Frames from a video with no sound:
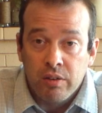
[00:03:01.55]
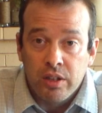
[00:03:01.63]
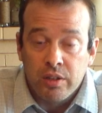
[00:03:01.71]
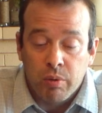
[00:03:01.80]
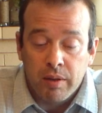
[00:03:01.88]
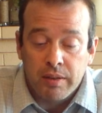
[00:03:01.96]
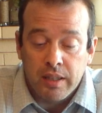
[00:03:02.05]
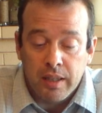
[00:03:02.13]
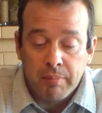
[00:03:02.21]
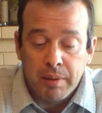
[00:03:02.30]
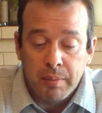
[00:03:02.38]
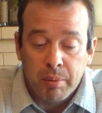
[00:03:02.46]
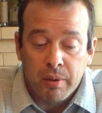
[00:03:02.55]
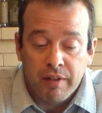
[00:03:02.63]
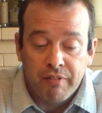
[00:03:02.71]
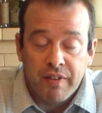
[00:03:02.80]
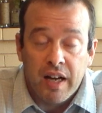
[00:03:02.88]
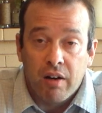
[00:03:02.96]
is what people
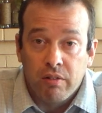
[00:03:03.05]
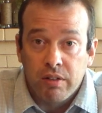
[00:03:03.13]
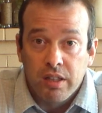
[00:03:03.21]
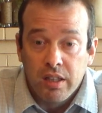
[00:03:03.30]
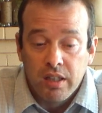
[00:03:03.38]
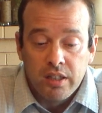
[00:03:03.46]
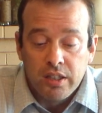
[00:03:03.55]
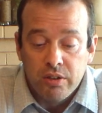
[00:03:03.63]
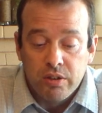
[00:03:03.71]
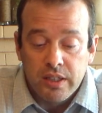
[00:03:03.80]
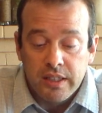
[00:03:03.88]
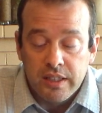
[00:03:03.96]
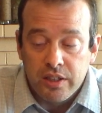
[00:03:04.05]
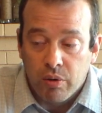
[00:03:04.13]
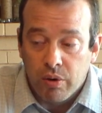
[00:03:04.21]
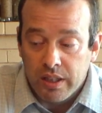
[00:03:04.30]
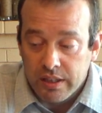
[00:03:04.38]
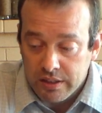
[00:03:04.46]
have found using these
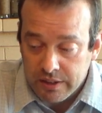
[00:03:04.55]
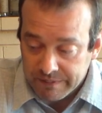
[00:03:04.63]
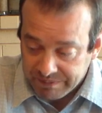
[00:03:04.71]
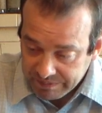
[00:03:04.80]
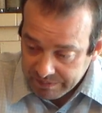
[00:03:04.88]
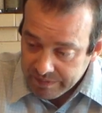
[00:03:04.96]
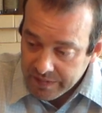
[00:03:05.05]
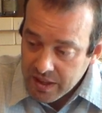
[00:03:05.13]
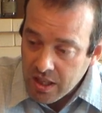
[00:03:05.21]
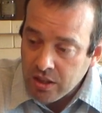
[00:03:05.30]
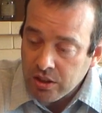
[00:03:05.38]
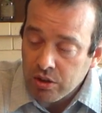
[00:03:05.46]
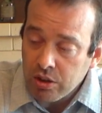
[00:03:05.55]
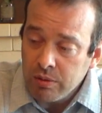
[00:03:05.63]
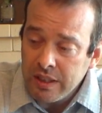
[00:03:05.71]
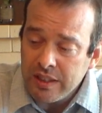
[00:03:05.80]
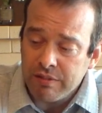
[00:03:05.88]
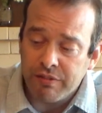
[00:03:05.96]
ollas. So the
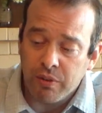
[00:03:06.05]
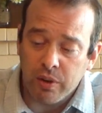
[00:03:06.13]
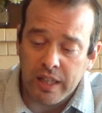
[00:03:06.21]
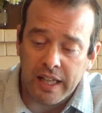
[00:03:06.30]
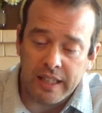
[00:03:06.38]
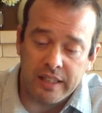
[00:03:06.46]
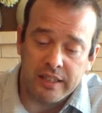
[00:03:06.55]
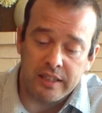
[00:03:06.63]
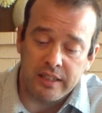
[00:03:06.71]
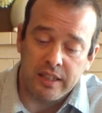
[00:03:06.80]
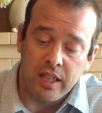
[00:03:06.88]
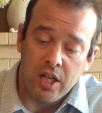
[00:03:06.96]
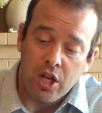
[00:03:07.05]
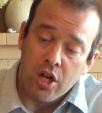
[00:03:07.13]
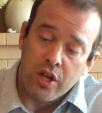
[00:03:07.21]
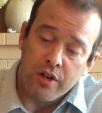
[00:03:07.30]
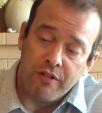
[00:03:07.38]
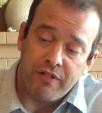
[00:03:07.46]
reason for that is
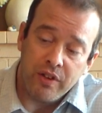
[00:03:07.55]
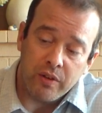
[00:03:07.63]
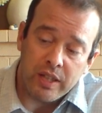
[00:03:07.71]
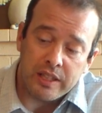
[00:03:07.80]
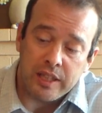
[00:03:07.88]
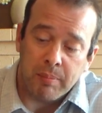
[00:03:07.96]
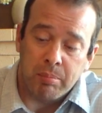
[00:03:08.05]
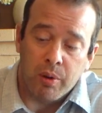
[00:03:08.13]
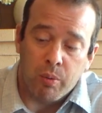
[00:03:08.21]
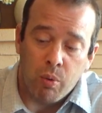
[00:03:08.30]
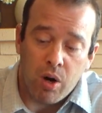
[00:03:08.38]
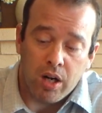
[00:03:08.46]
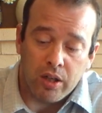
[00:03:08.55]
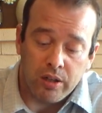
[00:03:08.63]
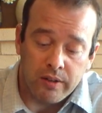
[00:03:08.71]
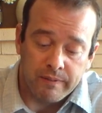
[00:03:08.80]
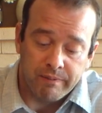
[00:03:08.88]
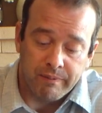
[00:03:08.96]
you fill this up with
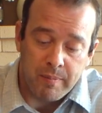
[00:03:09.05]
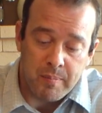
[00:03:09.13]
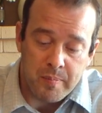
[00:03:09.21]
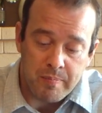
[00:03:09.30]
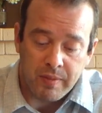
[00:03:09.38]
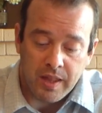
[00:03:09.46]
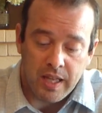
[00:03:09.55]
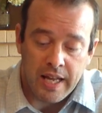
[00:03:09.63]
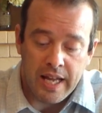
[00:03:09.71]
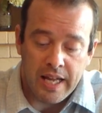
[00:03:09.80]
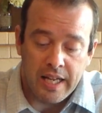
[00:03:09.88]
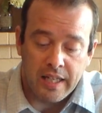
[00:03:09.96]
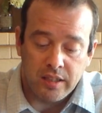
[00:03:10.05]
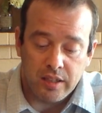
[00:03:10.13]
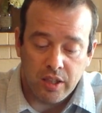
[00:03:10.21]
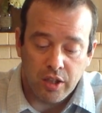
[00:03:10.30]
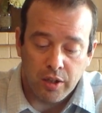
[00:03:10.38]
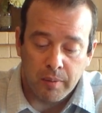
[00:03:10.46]
water, and
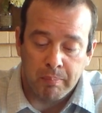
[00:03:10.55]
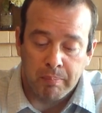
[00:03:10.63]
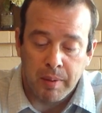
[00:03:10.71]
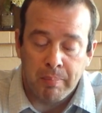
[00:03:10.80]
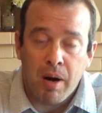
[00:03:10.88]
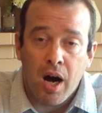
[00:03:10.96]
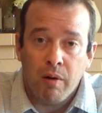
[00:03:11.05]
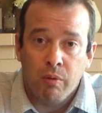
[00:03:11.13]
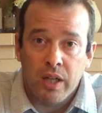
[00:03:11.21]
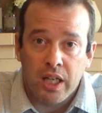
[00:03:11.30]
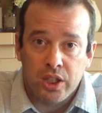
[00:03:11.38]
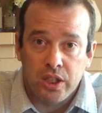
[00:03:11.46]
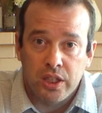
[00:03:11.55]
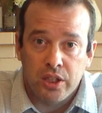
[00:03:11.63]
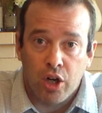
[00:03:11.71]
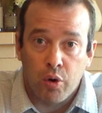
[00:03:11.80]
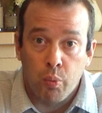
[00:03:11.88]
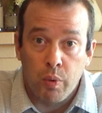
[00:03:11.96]
the pot will actually
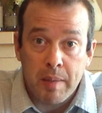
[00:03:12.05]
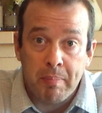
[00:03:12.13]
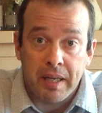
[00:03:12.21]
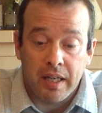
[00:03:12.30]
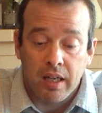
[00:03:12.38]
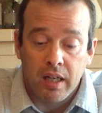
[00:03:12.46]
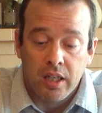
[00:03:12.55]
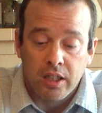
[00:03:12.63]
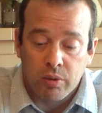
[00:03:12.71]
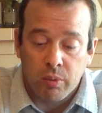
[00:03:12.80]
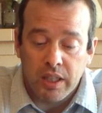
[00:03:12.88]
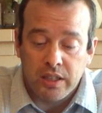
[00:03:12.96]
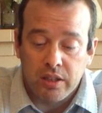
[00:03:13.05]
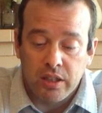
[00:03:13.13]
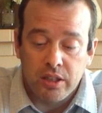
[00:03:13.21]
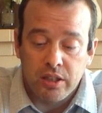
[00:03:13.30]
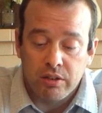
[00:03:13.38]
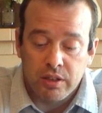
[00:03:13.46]
start weeping. So what it's going to
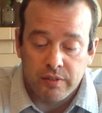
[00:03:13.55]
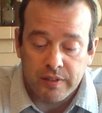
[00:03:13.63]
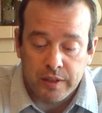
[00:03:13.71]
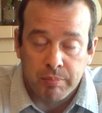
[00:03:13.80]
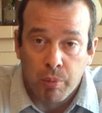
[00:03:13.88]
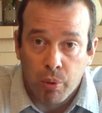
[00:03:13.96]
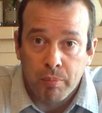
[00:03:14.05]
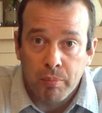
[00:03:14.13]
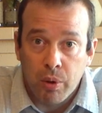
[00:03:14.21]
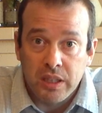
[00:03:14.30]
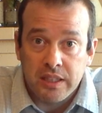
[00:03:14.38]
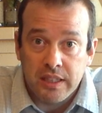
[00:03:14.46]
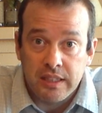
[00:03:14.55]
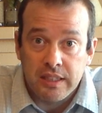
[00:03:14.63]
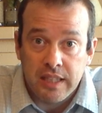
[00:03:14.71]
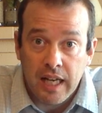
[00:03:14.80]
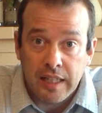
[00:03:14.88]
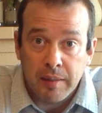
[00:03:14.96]
do is, if it's more moist
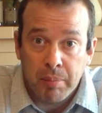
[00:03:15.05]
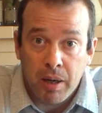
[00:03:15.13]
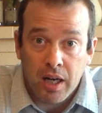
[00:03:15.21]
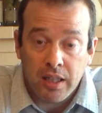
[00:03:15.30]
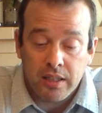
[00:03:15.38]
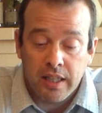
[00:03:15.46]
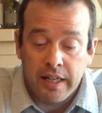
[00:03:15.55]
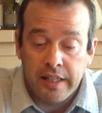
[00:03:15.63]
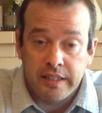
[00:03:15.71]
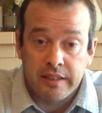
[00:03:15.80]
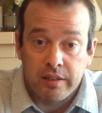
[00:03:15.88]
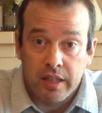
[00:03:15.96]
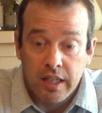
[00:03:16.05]
inside the pot and it's